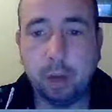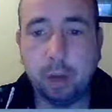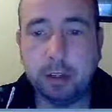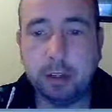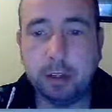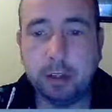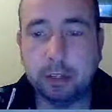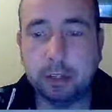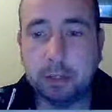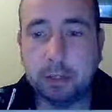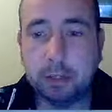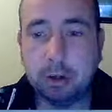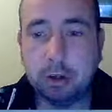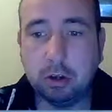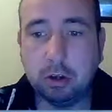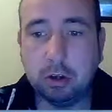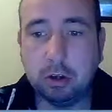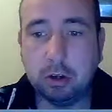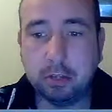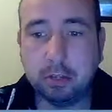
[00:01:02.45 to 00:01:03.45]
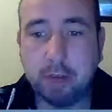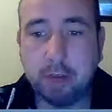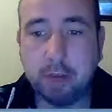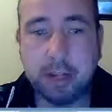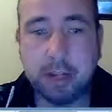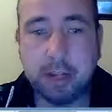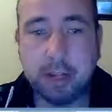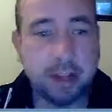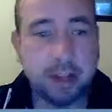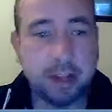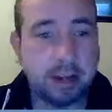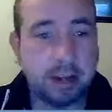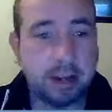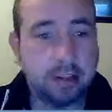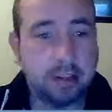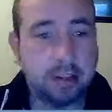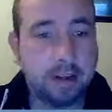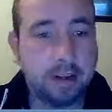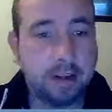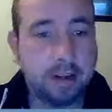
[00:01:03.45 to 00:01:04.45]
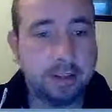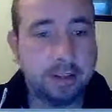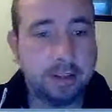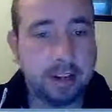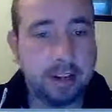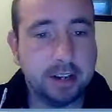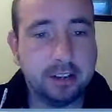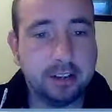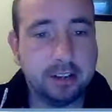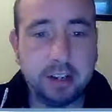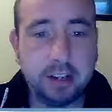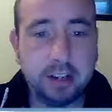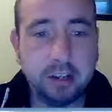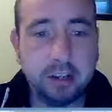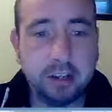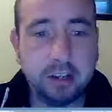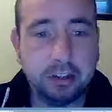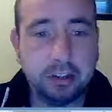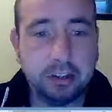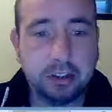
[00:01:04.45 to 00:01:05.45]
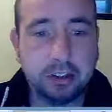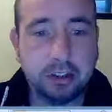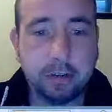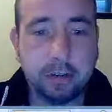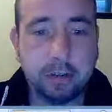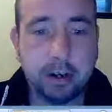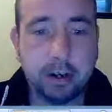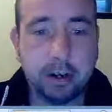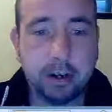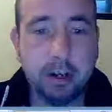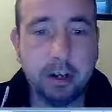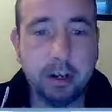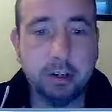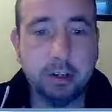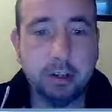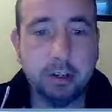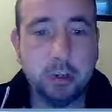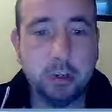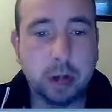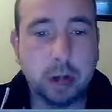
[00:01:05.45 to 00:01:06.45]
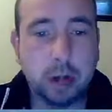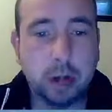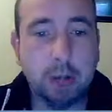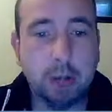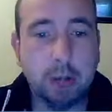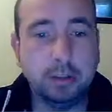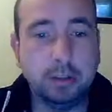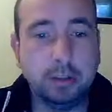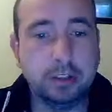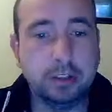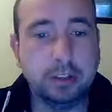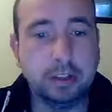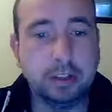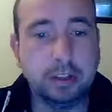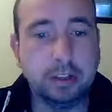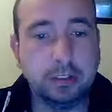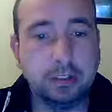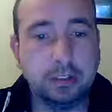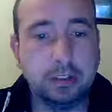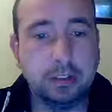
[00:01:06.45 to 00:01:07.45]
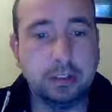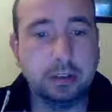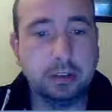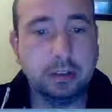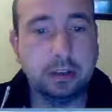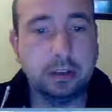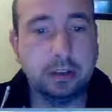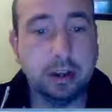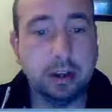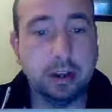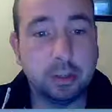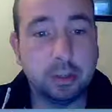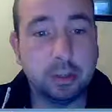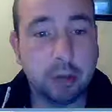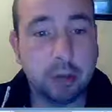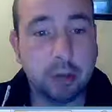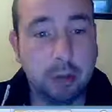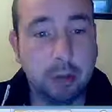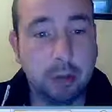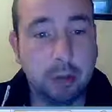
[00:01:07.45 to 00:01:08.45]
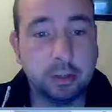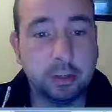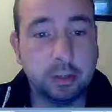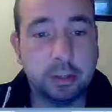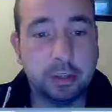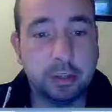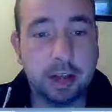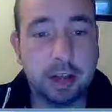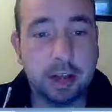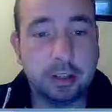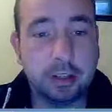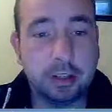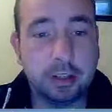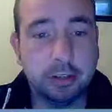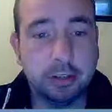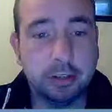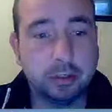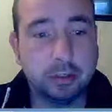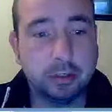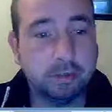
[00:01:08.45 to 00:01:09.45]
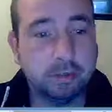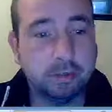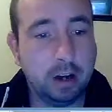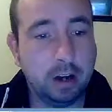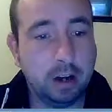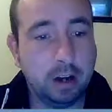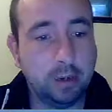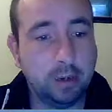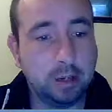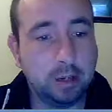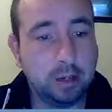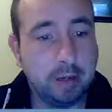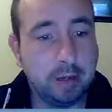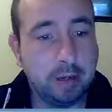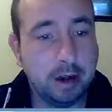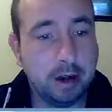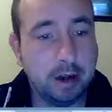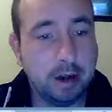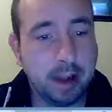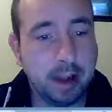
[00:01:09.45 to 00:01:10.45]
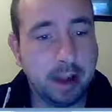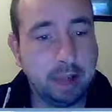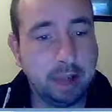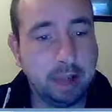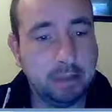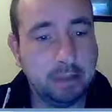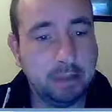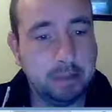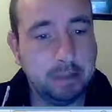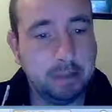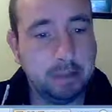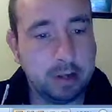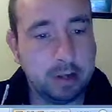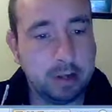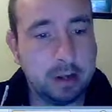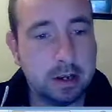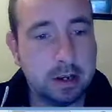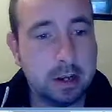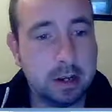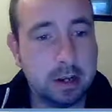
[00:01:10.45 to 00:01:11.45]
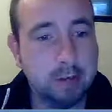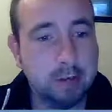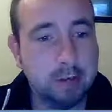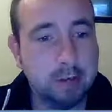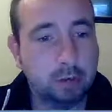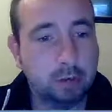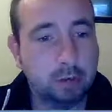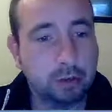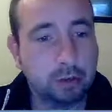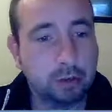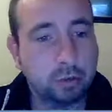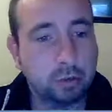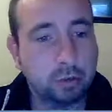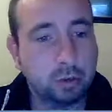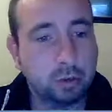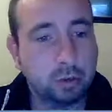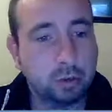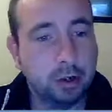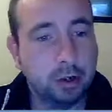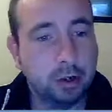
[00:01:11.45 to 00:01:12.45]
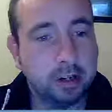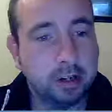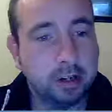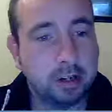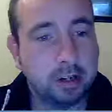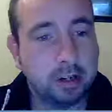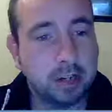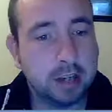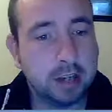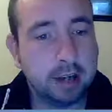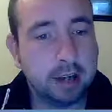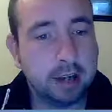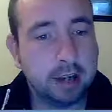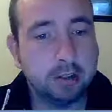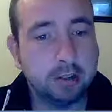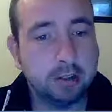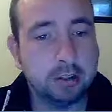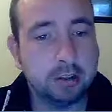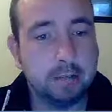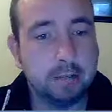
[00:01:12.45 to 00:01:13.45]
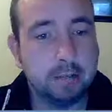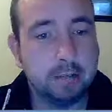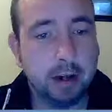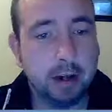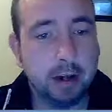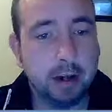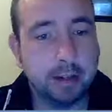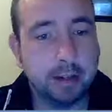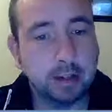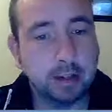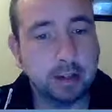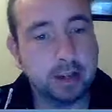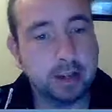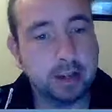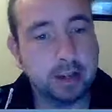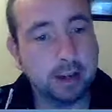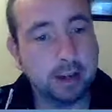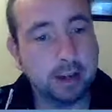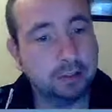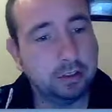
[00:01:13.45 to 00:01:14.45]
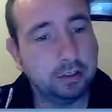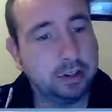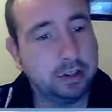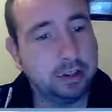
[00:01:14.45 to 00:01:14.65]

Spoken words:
it to be called my text on the destination server. To accomplish that, use the following command: FTP push one.text my.text.